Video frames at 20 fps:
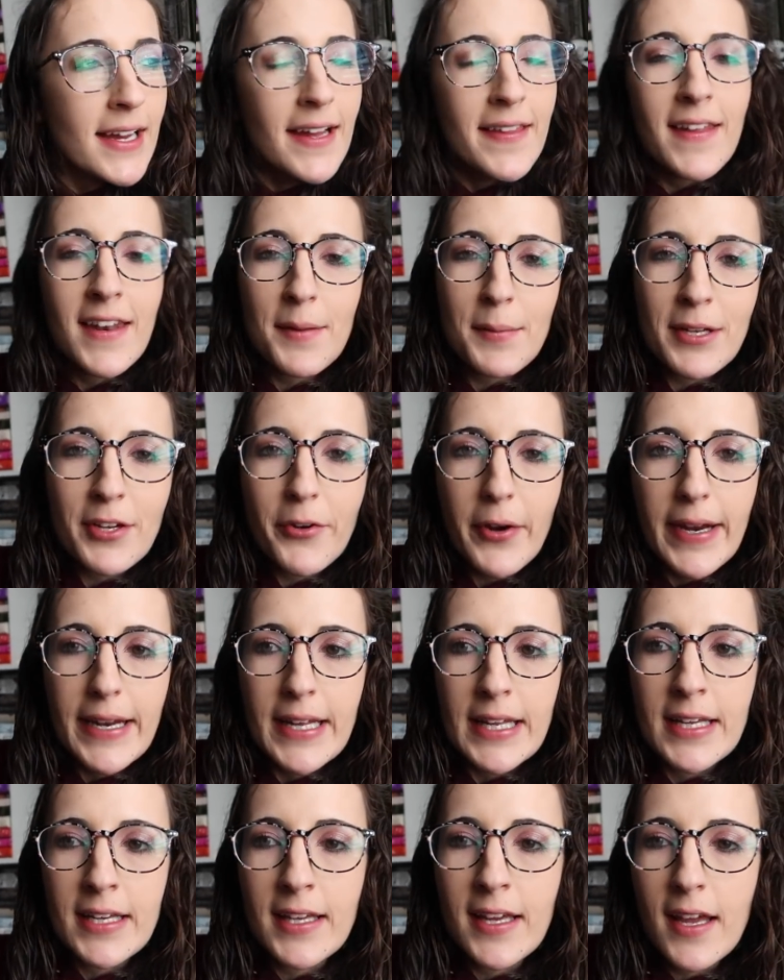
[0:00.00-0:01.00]
And then I've been
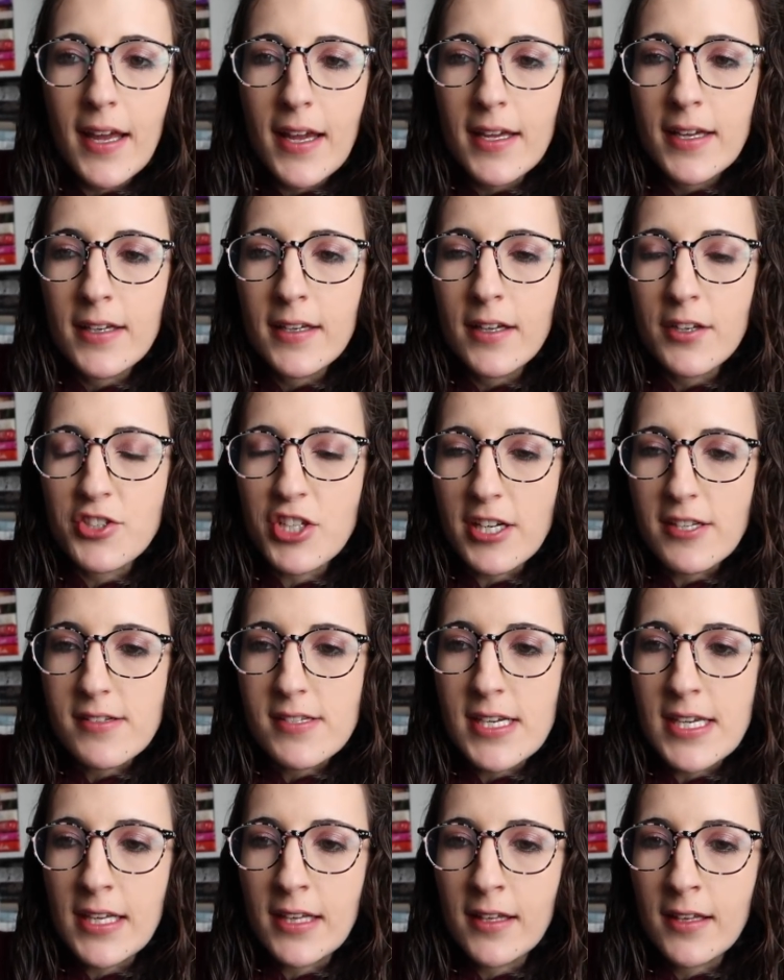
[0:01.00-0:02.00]
grading and
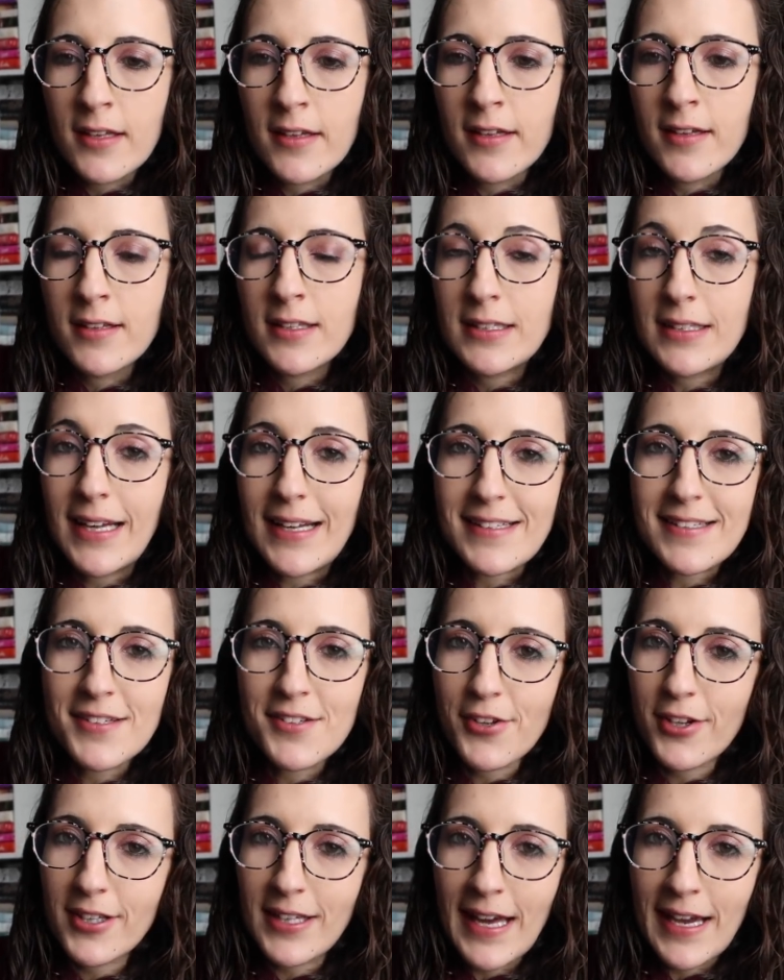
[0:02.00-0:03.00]
adjusting
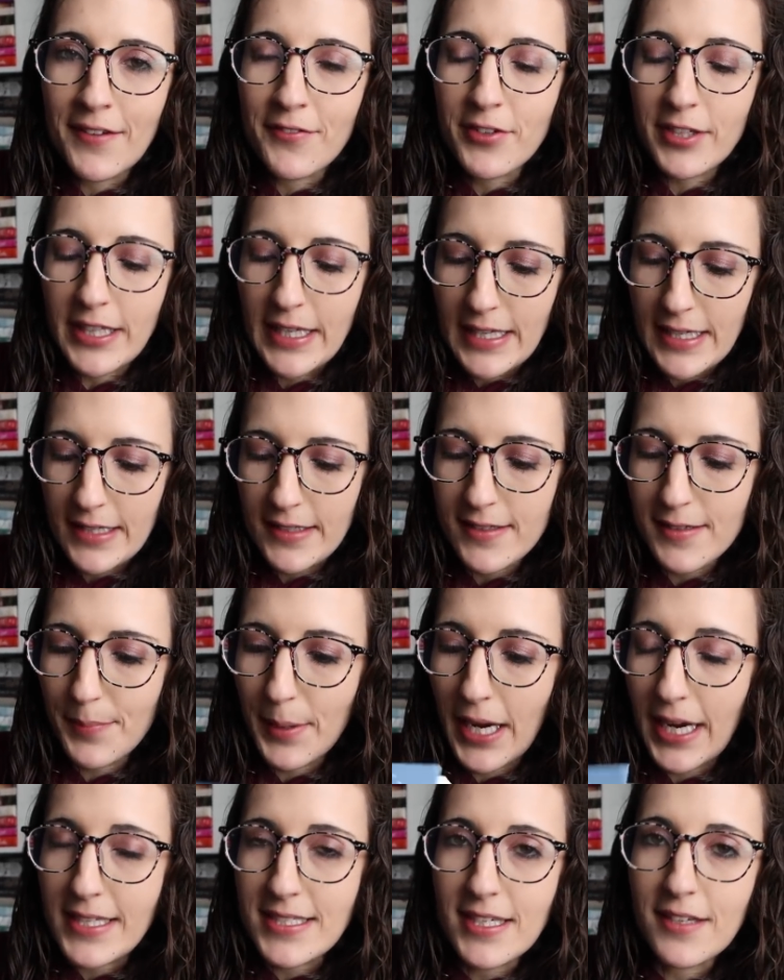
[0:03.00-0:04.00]
lessons online for kids,
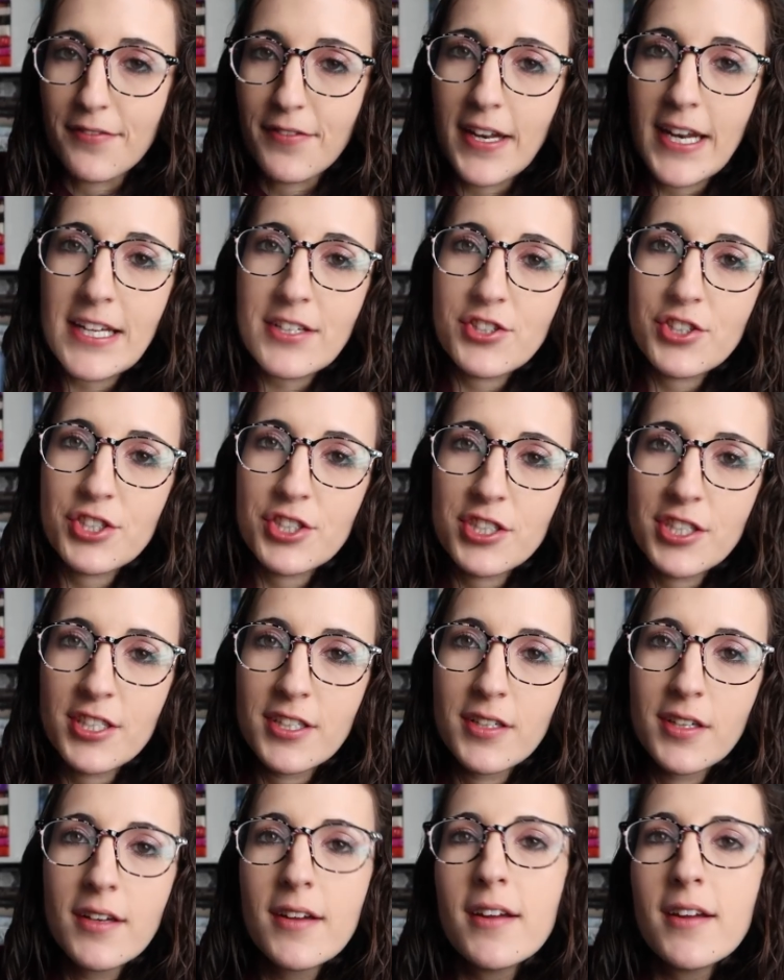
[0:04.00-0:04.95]
but I did finish